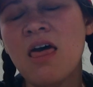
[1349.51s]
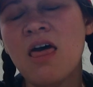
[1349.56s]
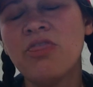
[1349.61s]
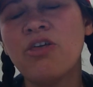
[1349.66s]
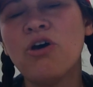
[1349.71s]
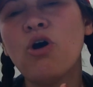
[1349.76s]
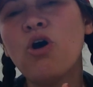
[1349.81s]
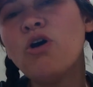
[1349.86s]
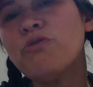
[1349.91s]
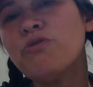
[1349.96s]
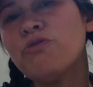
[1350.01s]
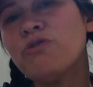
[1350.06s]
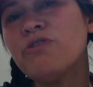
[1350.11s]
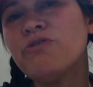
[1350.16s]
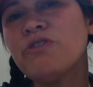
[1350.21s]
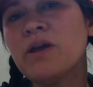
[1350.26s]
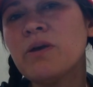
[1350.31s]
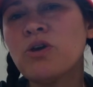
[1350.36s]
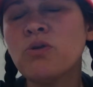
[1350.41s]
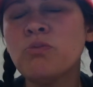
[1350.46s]
The whole free
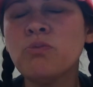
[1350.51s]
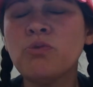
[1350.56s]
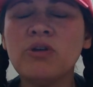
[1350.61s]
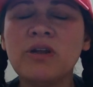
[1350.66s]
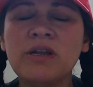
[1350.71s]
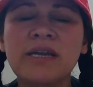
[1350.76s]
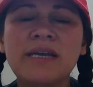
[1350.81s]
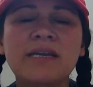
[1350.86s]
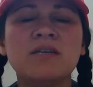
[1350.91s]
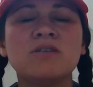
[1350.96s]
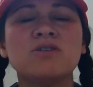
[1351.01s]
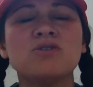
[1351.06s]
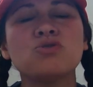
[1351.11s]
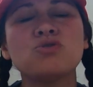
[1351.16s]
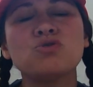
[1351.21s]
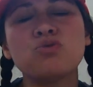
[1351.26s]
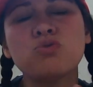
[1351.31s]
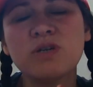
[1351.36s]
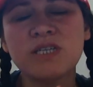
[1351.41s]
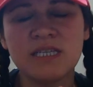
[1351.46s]
flight community is
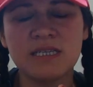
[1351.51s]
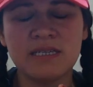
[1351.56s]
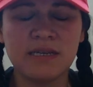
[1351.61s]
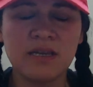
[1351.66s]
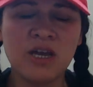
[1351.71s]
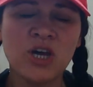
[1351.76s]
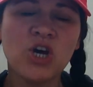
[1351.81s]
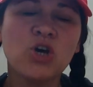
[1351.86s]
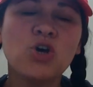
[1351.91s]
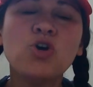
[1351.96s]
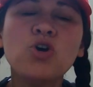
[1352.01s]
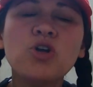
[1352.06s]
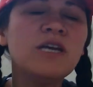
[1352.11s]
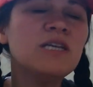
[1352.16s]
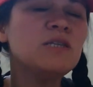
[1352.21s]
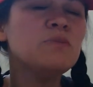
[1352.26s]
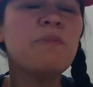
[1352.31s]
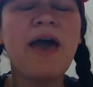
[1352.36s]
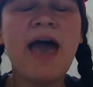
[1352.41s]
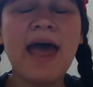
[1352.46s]
twisted. Good
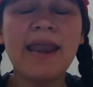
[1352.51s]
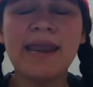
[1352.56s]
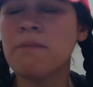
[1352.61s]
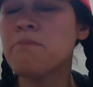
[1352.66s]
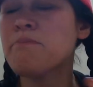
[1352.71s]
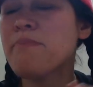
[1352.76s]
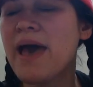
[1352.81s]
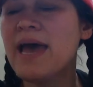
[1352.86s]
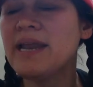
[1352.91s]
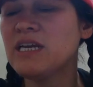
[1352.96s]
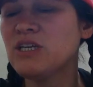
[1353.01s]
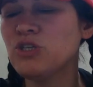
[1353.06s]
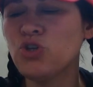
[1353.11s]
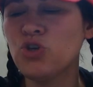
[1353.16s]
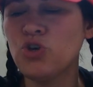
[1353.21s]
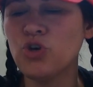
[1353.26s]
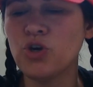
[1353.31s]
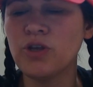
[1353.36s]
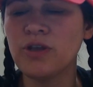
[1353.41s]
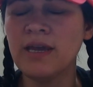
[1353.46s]
is bad and bad is
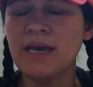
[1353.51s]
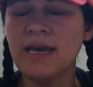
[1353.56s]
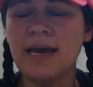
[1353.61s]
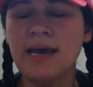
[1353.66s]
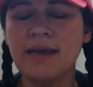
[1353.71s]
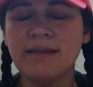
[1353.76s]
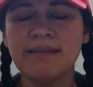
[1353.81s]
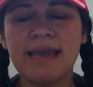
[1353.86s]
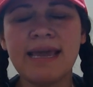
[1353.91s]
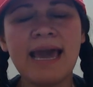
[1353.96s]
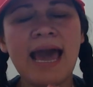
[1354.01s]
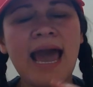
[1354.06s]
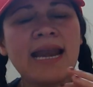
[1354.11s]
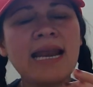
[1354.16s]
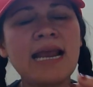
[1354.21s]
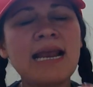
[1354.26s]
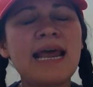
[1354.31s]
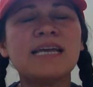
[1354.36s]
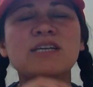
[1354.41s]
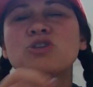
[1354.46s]
good. They
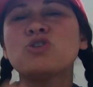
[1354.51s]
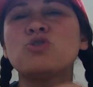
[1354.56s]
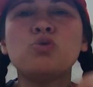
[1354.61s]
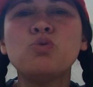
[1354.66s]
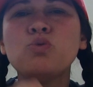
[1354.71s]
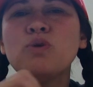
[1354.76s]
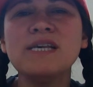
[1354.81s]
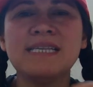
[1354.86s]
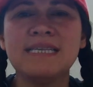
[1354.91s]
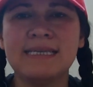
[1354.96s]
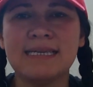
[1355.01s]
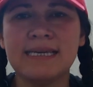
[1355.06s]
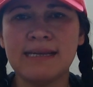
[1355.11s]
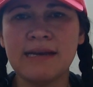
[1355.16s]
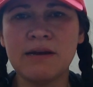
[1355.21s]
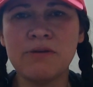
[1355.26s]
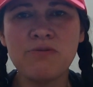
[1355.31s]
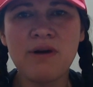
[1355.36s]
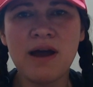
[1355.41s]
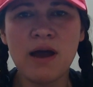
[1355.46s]
kind of like twist it
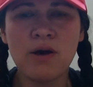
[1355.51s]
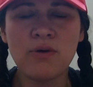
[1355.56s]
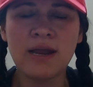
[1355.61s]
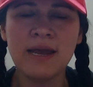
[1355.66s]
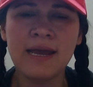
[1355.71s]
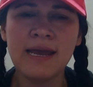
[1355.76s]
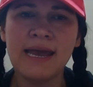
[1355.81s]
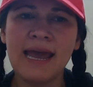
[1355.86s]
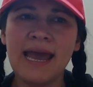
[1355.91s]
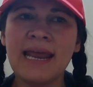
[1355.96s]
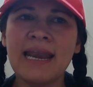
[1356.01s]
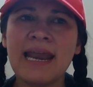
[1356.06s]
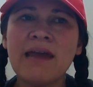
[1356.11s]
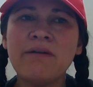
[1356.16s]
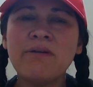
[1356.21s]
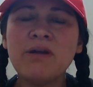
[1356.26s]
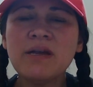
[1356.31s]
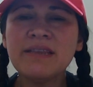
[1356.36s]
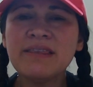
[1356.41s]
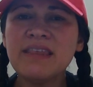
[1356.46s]
around. And
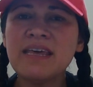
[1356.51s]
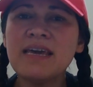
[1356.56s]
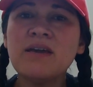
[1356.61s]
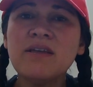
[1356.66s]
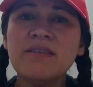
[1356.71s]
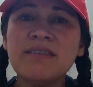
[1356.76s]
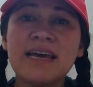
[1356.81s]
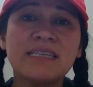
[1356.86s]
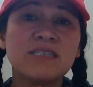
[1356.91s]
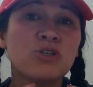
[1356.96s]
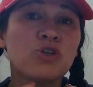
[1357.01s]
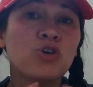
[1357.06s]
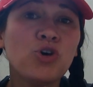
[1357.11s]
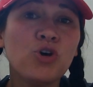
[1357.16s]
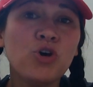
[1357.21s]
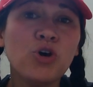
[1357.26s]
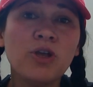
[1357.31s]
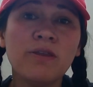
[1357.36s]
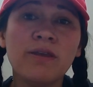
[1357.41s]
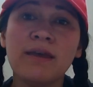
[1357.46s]
everything that's
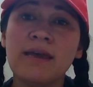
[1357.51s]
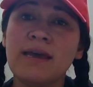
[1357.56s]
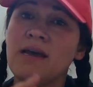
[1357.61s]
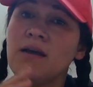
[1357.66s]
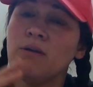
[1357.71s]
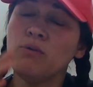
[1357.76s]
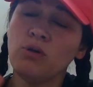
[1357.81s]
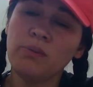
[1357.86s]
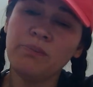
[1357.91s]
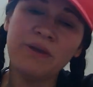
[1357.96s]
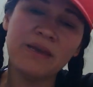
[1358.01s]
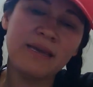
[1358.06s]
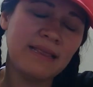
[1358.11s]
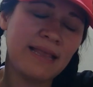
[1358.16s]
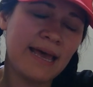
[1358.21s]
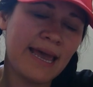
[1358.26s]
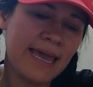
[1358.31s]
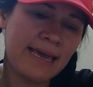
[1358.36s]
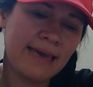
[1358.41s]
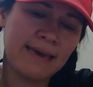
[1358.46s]
good will be
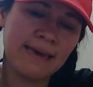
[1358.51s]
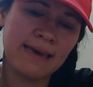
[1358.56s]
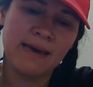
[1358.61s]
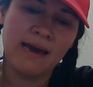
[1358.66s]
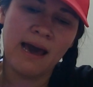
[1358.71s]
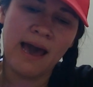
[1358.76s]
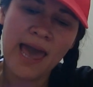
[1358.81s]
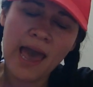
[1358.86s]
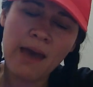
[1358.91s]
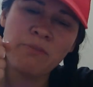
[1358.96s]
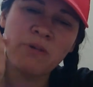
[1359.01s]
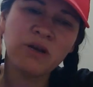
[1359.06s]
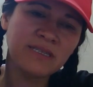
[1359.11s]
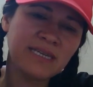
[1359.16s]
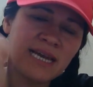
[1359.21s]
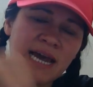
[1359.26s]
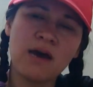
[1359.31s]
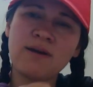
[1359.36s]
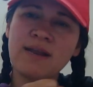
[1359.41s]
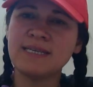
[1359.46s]
like hammered
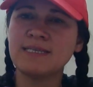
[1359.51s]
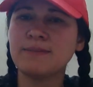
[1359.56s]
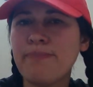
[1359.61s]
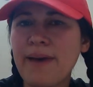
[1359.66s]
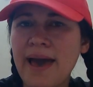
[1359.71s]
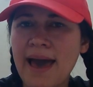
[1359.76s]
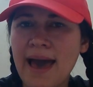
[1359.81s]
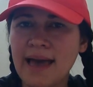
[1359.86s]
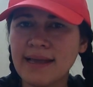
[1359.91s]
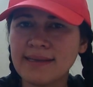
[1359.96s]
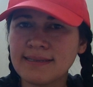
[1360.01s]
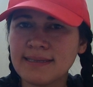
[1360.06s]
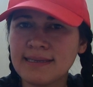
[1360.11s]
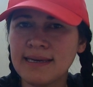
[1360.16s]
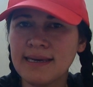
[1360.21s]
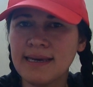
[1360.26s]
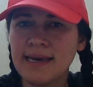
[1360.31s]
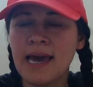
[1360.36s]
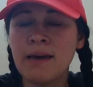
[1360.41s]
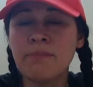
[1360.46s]
down as bad.
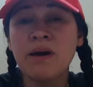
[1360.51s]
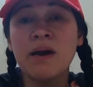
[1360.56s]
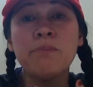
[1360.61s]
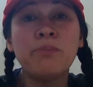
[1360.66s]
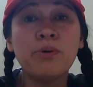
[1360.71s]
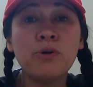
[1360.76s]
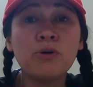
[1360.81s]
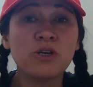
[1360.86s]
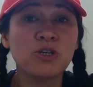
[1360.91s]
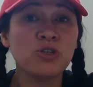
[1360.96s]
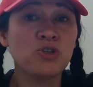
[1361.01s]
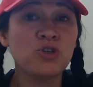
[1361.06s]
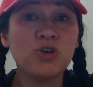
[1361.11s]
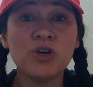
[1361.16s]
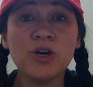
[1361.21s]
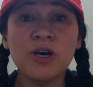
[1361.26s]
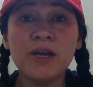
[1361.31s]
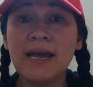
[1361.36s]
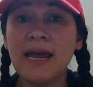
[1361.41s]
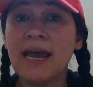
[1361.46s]
And my book is
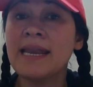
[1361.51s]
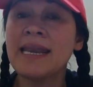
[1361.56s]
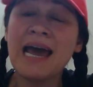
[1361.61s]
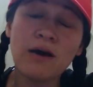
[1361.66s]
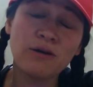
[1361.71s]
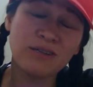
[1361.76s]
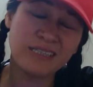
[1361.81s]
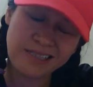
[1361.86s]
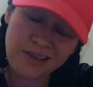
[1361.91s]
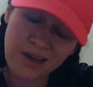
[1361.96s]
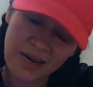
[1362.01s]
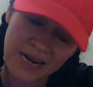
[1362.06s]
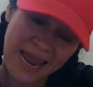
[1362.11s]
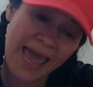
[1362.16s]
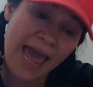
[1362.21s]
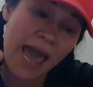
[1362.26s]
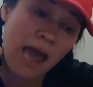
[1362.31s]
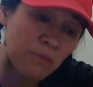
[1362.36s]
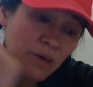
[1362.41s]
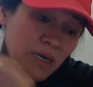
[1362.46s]
good, and now it's
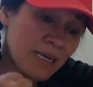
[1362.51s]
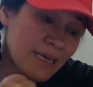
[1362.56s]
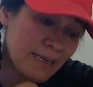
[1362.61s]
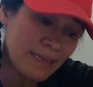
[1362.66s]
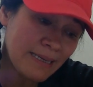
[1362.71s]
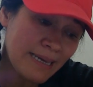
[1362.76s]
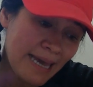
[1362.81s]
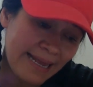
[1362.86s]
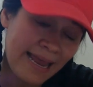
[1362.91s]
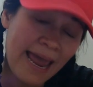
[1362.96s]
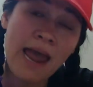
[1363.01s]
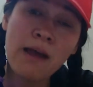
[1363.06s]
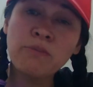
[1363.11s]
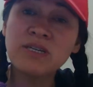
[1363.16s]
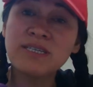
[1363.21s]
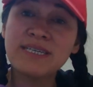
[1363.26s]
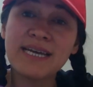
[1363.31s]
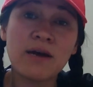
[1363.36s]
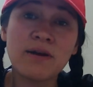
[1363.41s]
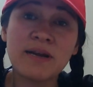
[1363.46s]
gonna get
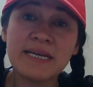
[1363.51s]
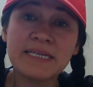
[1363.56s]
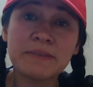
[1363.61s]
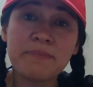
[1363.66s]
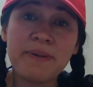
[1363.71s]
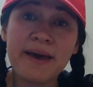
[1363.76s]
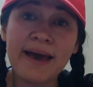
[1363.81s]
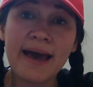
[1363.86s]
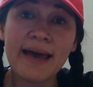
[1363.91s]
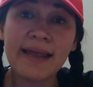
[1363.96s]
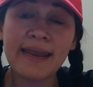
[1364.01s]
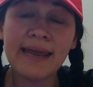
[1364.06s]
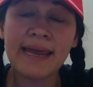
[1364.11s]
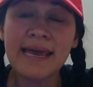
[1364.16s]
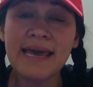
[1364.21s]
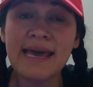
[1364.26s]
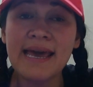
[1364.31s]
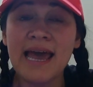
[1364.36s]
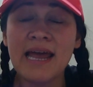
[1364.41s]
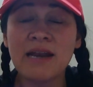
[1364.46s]
hammered down as bad.
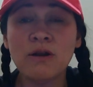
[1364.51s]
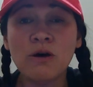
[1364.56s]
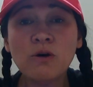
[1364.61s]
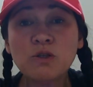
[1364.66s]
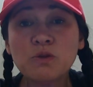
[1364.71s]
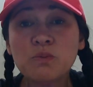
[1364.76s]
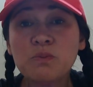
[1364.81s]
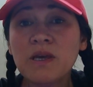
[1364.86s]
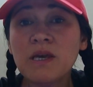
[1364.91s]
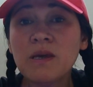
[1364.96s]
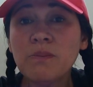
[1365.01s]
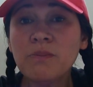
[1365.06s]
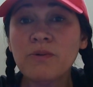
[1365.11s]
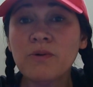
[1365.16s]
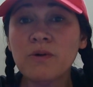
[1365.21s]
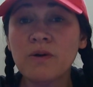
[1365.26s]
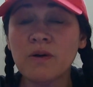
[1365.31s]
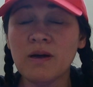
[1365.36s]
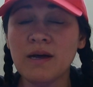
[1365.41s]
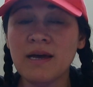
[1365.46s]
And those
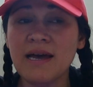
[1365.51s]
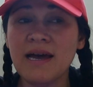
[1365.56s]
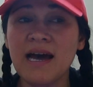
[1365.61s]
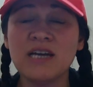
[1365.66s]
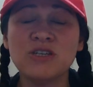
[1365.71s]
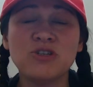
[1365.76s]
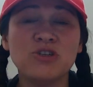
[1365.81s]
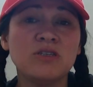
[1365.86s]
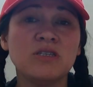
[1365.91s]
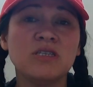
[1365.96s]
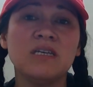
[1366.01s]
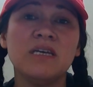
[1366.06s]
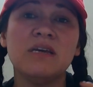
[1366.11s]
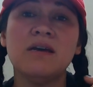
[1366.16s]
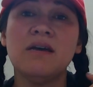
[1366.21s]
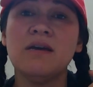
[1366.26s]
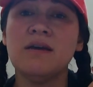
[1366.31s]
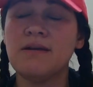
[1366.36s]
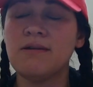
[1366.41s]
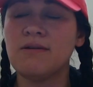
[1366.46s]
people are just
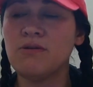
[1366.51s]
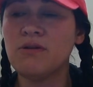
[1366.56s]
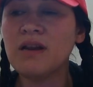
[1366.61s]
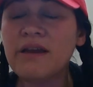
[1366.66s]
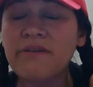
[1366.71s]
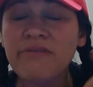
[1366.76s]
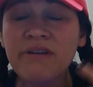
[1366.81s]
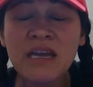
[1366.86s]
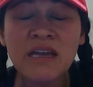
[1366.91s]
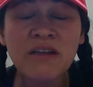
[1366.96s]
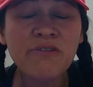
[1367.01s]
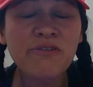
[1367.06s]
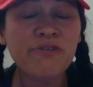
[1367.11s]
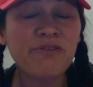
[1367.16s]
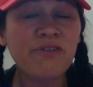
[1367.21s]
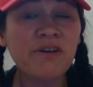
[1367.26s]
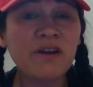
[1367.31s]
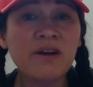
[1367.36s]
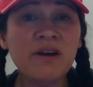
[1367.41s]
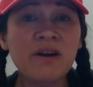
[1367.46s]
living in
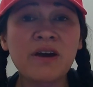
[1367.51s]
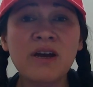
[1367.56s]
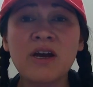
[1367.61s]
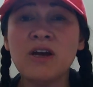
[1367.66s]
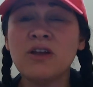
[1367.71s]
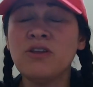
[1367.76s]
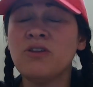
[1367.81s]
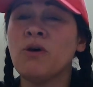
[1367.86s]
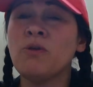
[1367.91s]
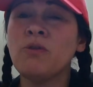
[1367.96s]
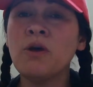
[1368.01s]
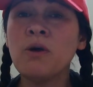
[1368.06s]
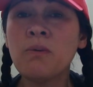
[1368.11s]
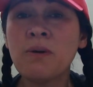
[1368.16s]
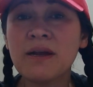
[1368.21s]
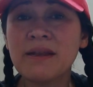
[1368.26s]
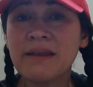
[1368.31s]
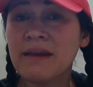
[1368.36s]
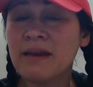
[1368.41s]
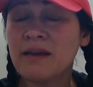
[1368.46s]
fear, don't know
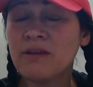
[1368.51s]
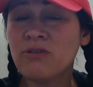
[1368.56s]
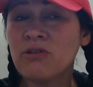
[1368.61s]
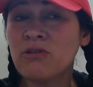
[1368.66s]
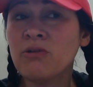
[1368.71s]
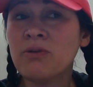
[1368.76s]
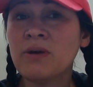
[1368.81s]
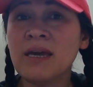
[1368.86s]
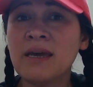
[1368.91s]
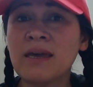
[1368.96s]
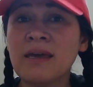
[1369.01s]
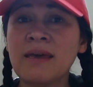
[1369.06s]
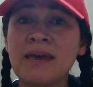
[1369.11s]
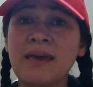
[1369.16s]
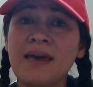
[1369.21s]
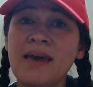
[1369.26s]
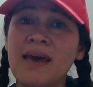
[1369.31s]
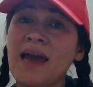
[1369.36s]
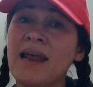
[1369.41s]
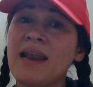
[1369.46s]
what they're doing,
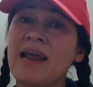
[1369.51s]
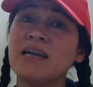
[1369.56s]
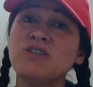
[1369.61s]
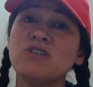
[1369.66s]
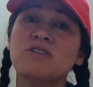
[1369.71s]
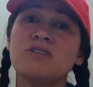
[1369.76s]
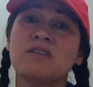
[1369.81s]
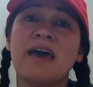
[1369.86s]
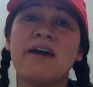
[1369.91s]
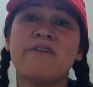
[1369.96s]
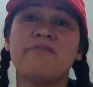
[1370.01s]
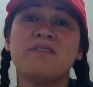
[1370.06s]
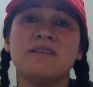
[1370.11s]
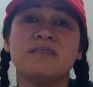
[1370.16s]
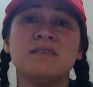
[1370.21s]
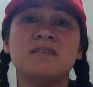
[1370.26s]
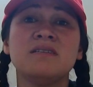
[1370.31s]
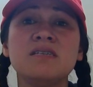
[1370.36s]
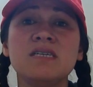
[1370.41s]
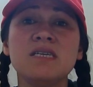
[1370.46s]
and I just have
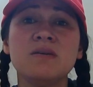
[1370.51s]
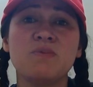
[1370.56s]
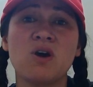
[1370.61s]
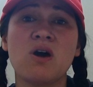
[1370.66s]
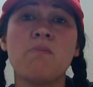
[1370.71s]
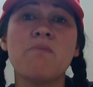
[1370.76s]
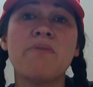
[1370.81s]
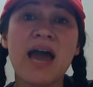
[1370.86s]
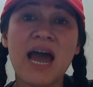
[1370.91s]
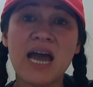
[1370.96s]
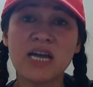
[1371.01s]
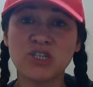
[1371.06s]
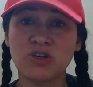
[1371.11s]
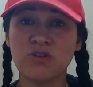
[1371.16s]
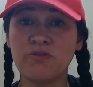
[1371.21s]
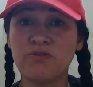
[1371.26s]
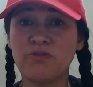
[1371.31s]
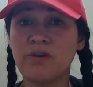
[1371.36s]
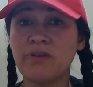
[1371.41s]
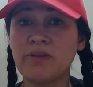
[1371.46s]
this deep
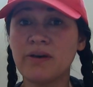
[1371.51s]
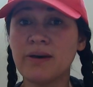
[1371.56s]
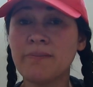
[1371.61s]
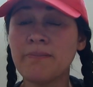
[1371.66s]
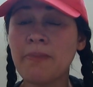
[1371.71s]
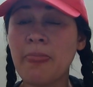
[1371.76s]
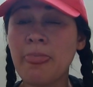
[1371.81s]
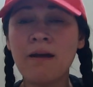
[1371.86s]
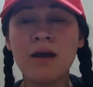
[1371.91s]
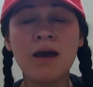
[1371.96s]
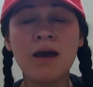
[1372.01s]
compassion for them.